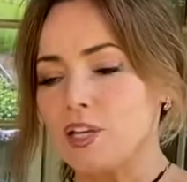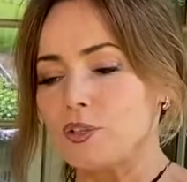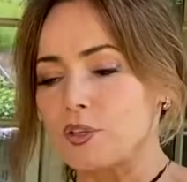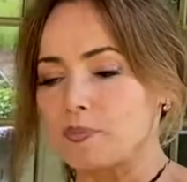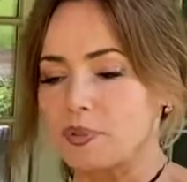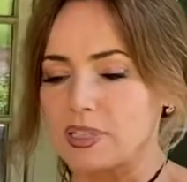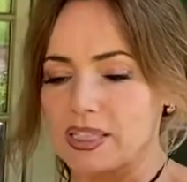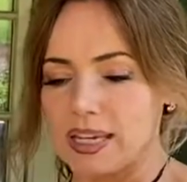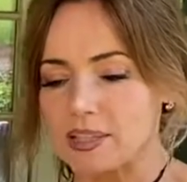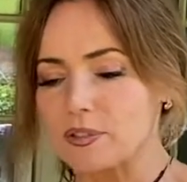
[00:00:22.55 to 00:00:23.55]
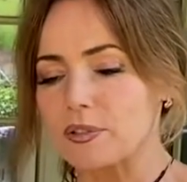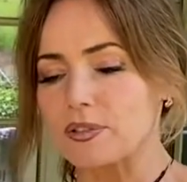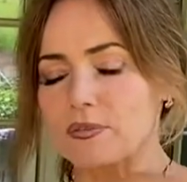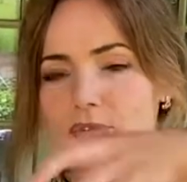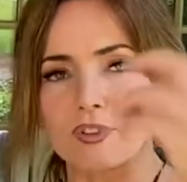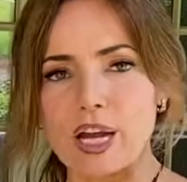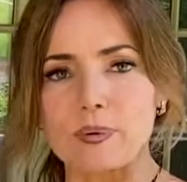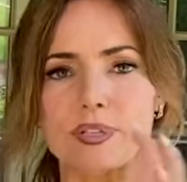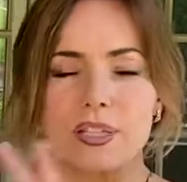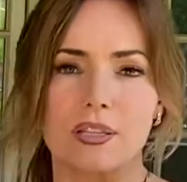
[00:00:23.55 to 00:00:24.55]
You can put candles and
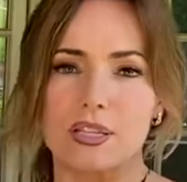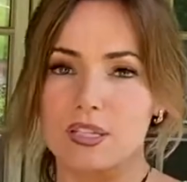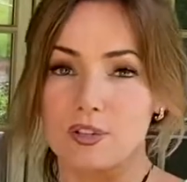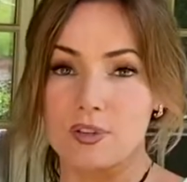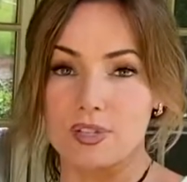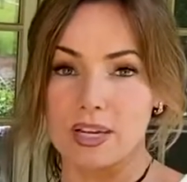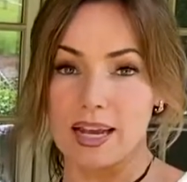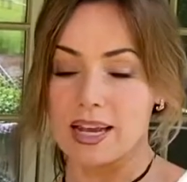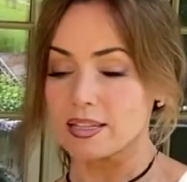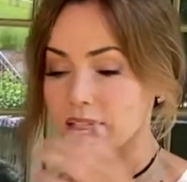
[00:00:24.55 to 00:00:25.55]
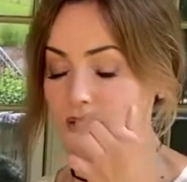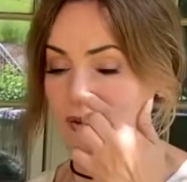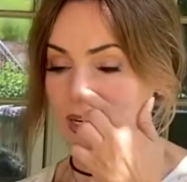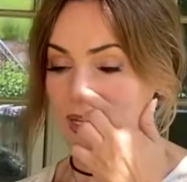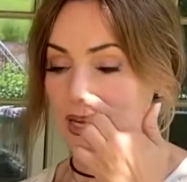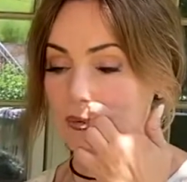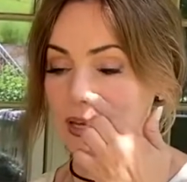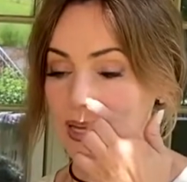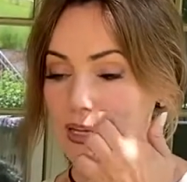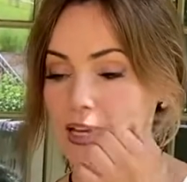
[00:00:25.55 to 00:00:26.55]
flowers in this and use it as a tray that
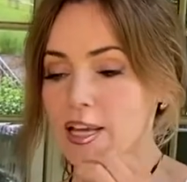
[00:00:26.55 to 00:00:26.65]
way.